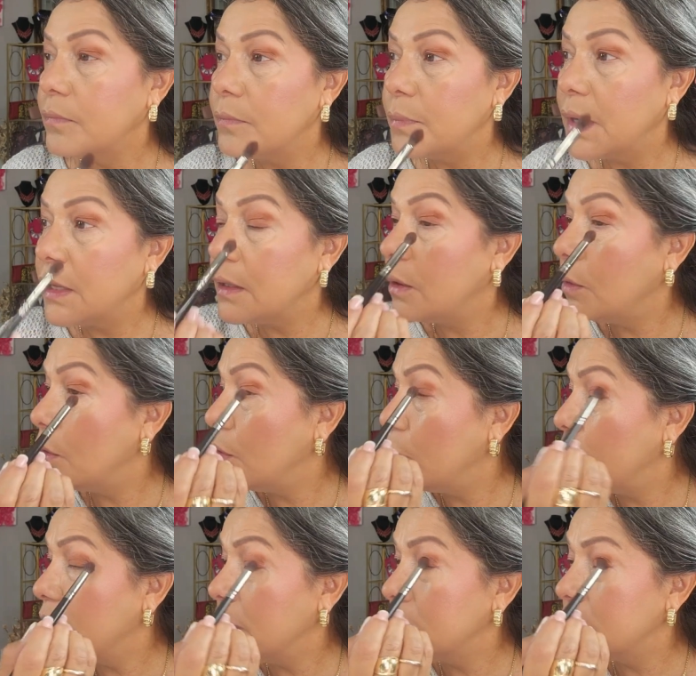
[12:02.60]
But
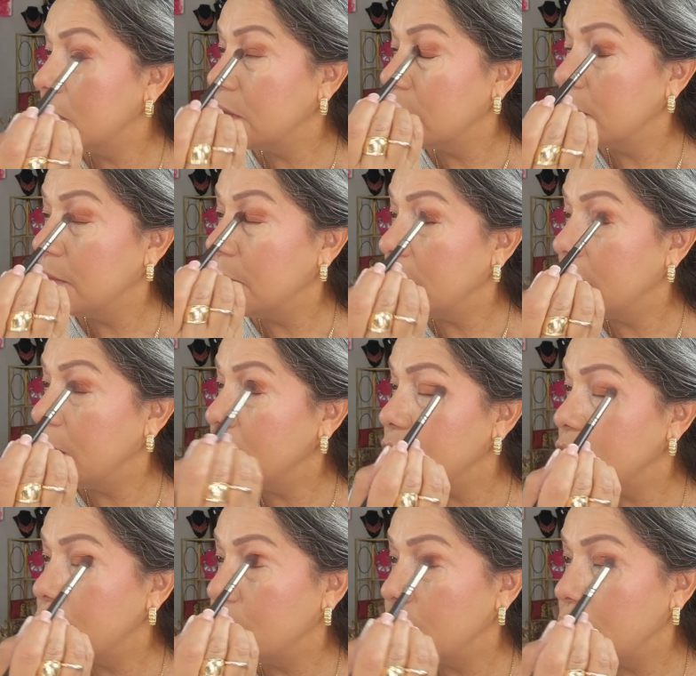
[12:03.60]
always making
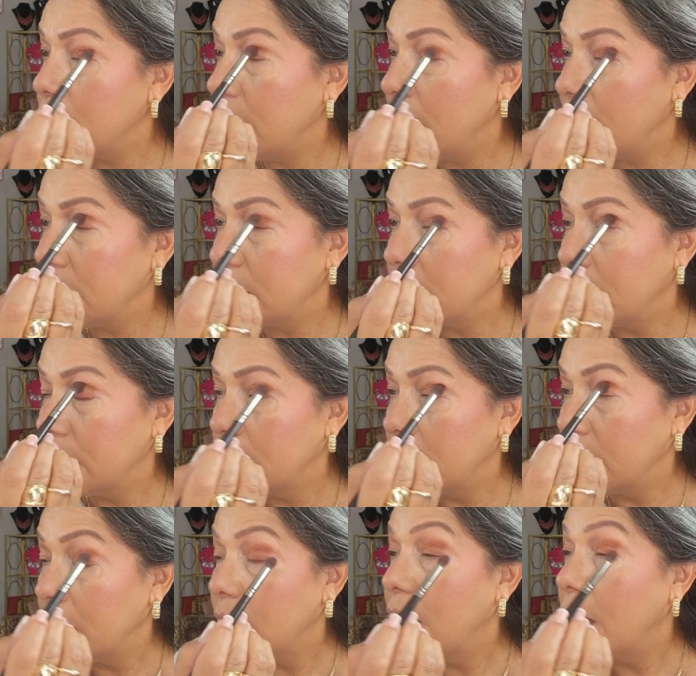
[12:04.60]
sure that
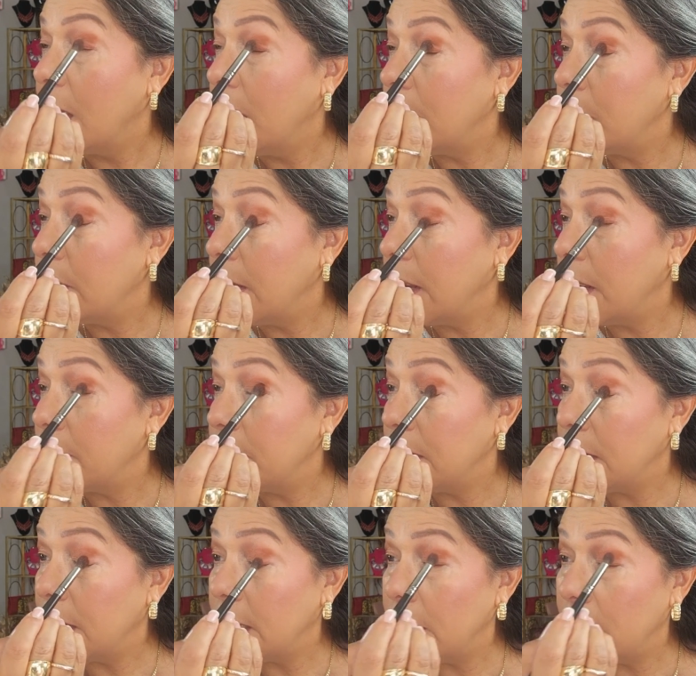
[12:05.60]
I don't have
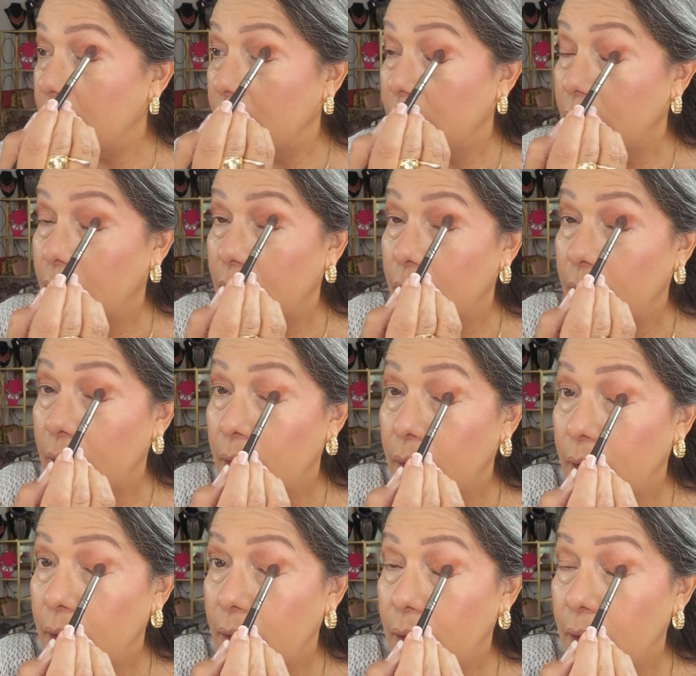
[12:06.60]
any
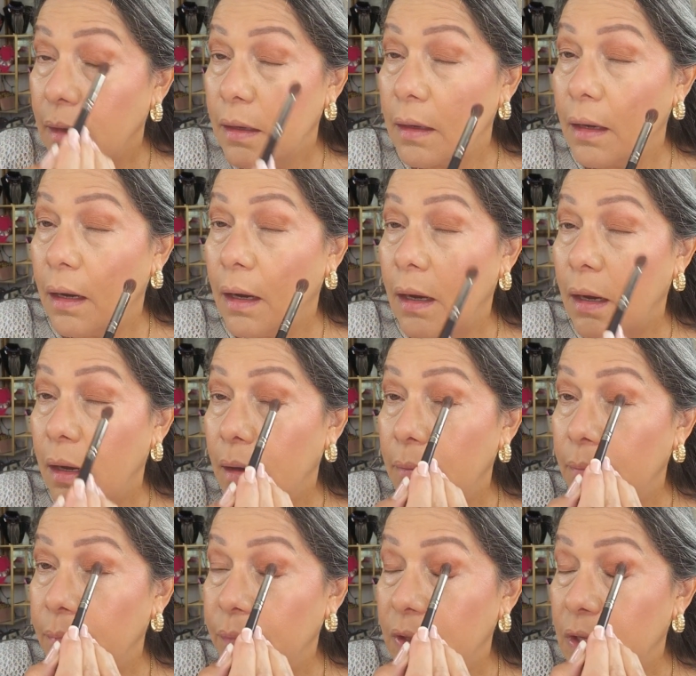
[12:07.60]

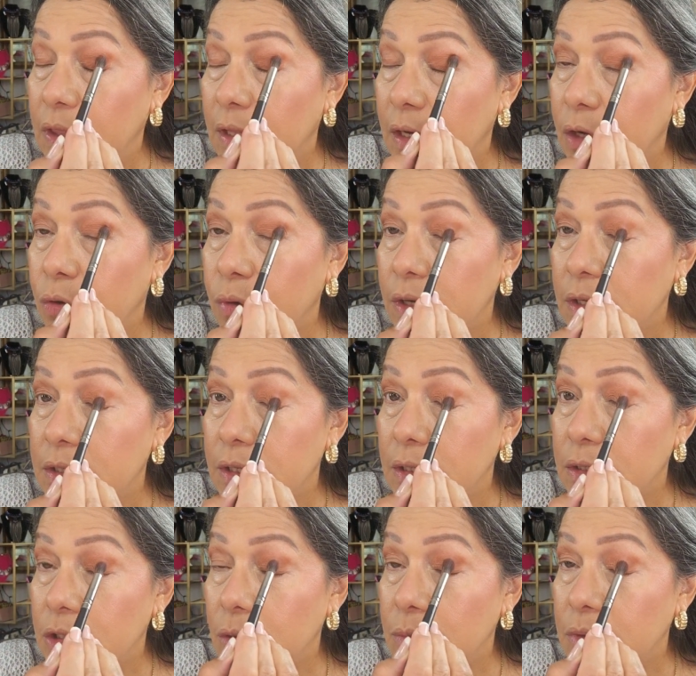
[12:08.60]
in the
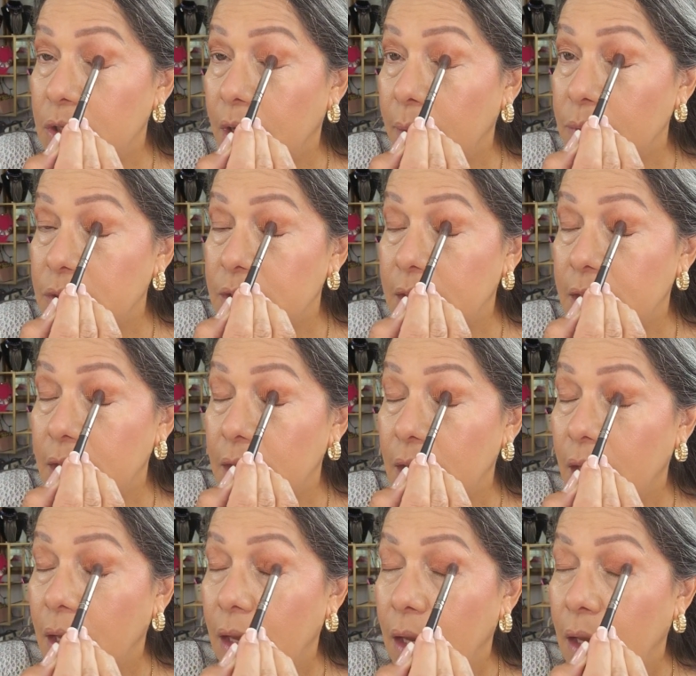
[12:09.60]
creases. Sometimes
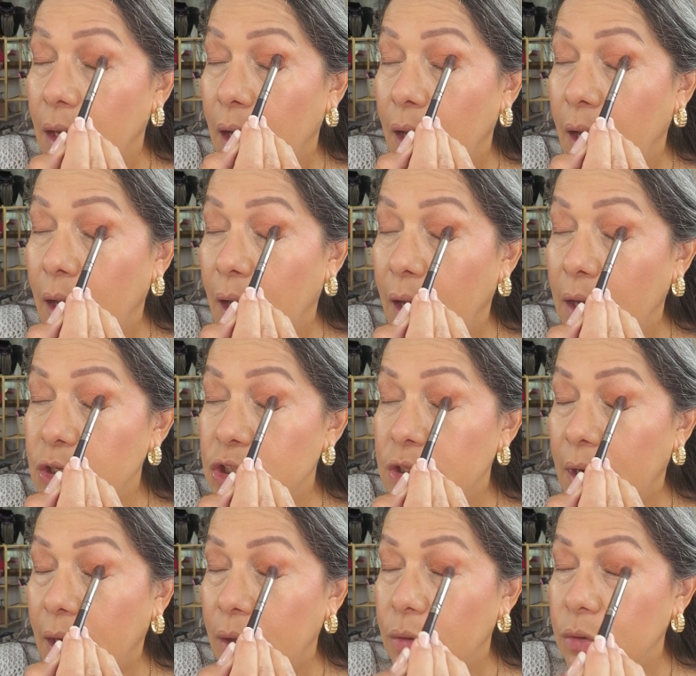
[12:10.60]
the
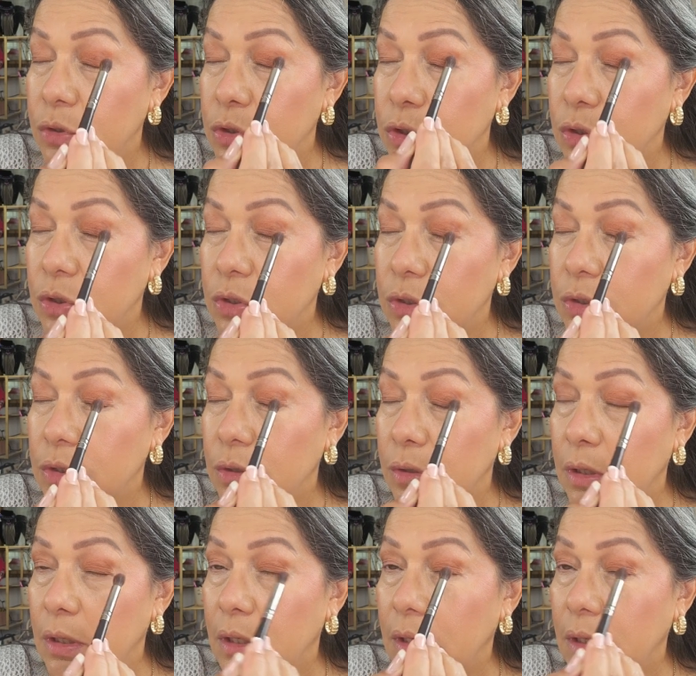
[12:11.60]
eyeshadows just,
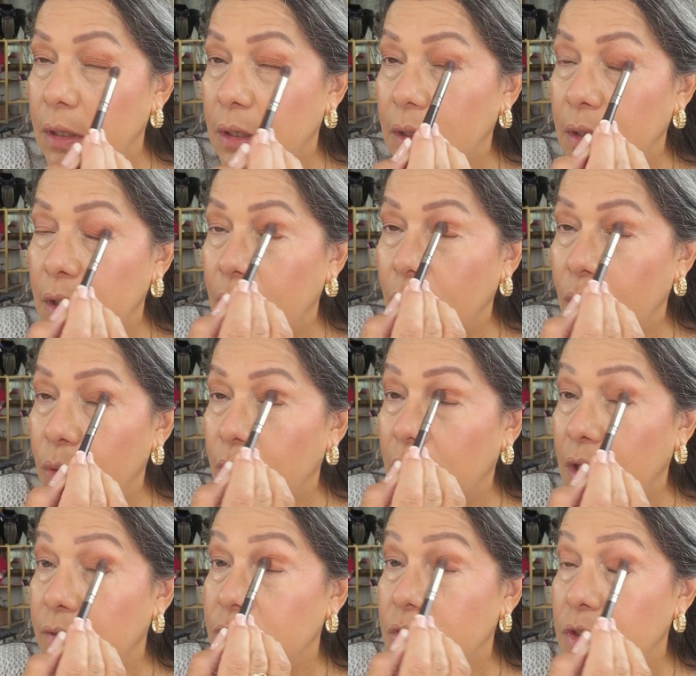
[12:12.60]
you know,
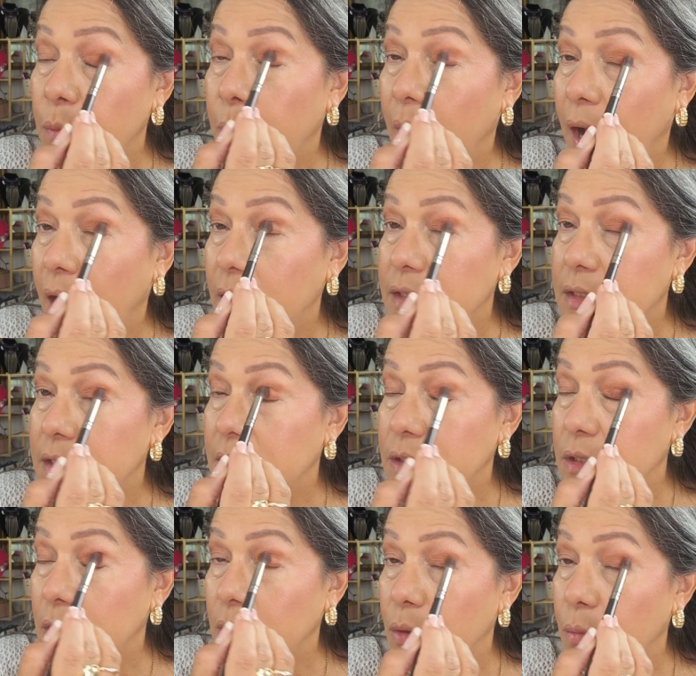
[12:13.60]
gives the pots.
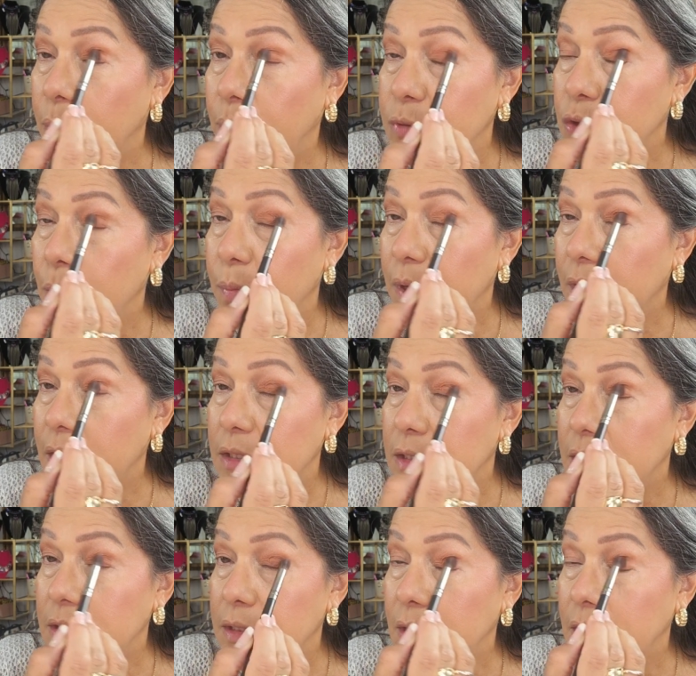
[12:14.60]
It's in some
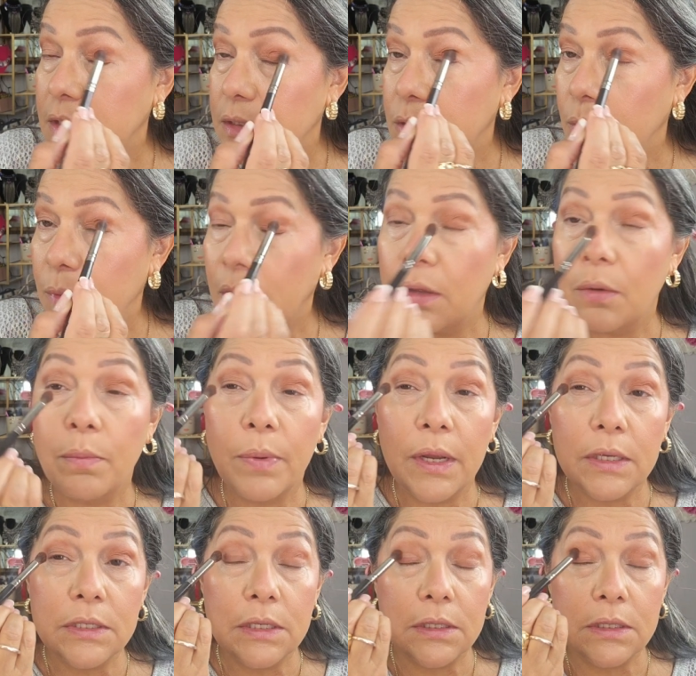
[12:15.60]
places, and some other
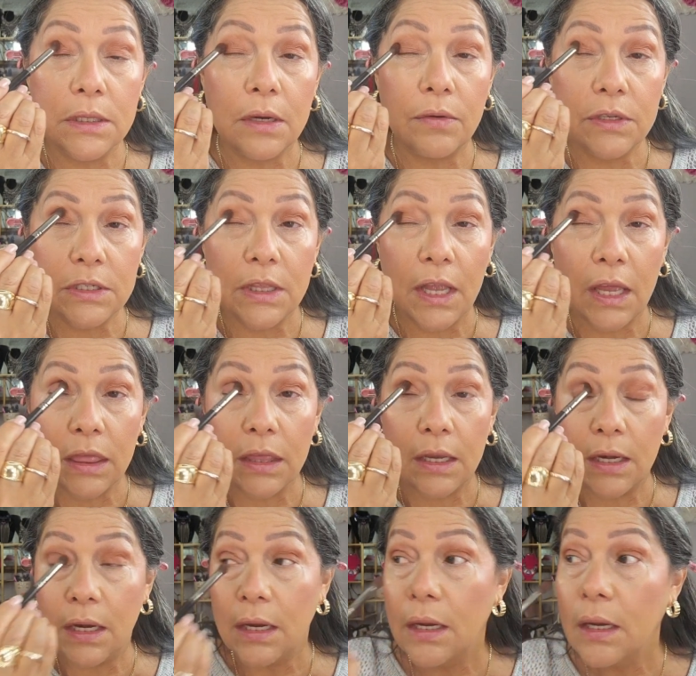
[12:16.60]
places there is
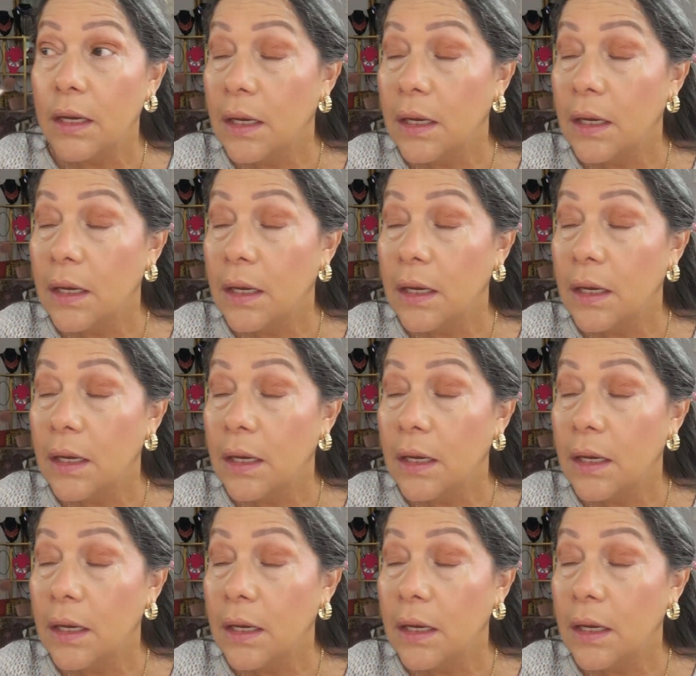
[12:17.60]
nothing